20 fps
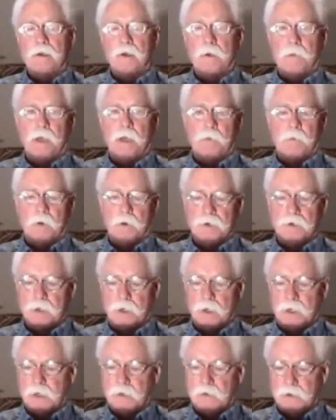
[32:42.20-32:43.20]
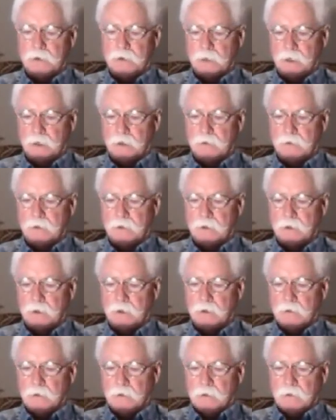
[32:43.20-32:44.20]
That's coming up on July the 10th.
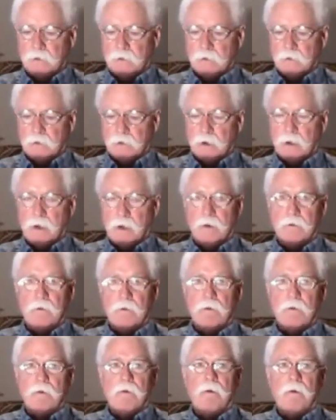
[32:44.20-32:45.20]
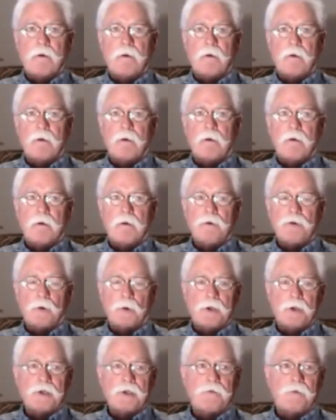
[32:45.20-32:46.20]
And
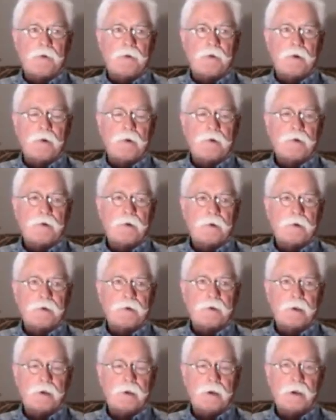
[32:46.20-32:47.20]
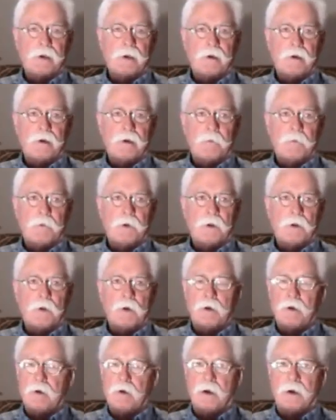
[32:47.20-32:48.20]
join us for church on Sunday at
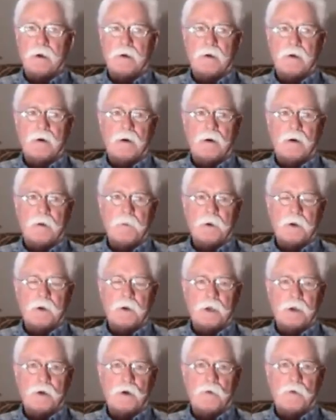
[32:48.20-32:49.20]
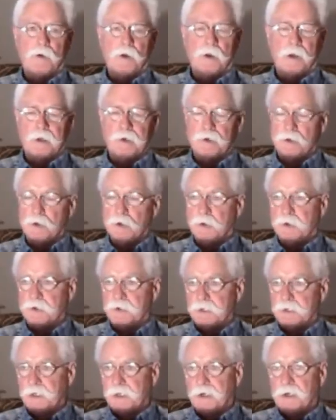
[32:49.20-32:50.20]
commonlawyer.com and click on the links.
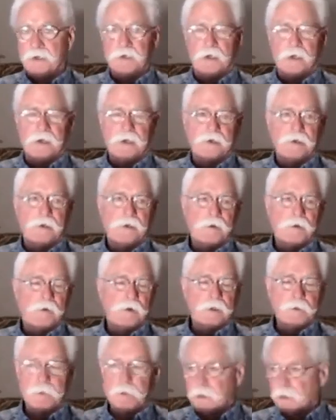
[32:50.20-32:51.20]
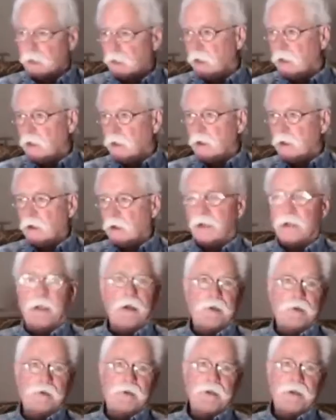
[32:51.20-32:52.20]
You can see us and listen to us, but
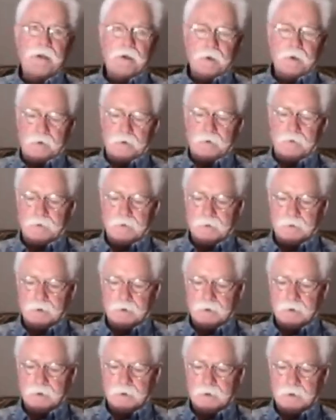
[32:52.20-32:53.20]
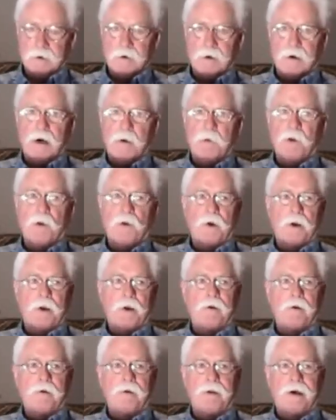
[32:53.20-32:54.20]
I can't see you.
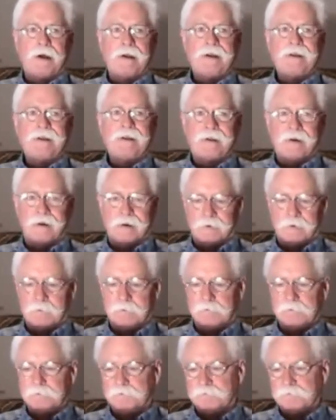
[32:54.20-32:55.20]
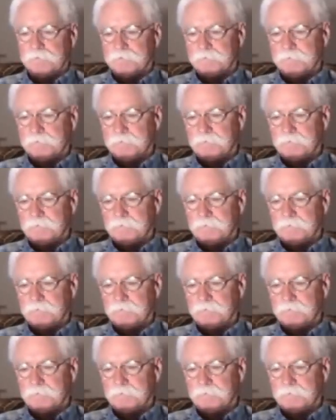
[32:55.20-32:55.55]
commonlawyer.com.